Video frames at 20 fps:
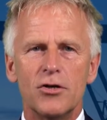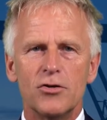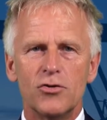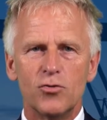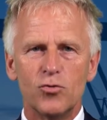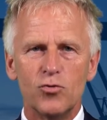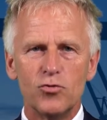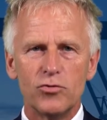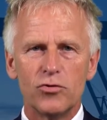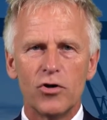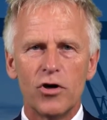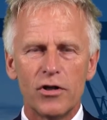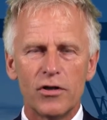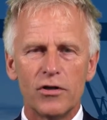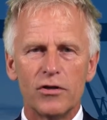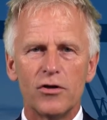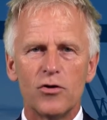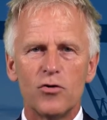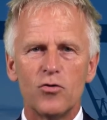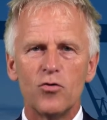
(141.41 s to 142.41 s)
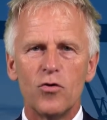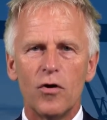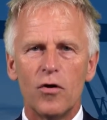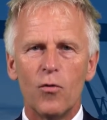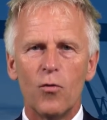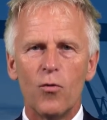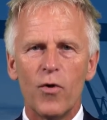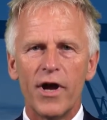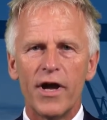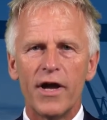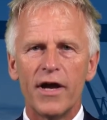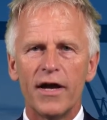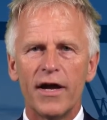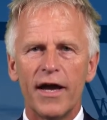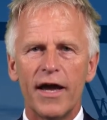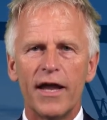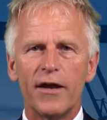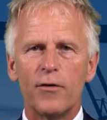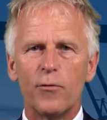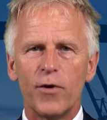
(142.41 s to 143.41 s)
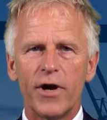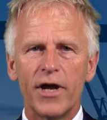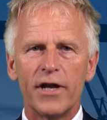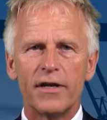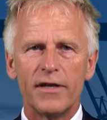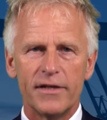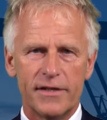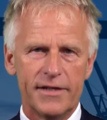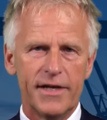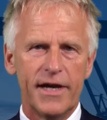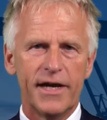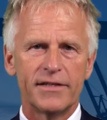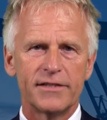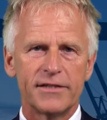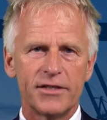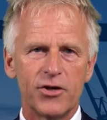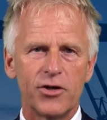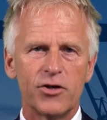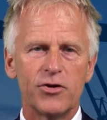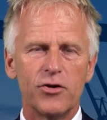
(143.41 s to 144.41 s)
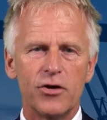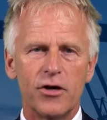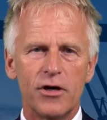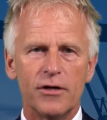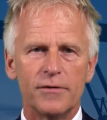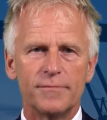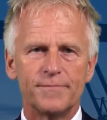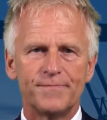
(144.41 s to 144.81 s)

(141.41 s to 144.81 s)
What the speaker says: do not know where and when attacks occur.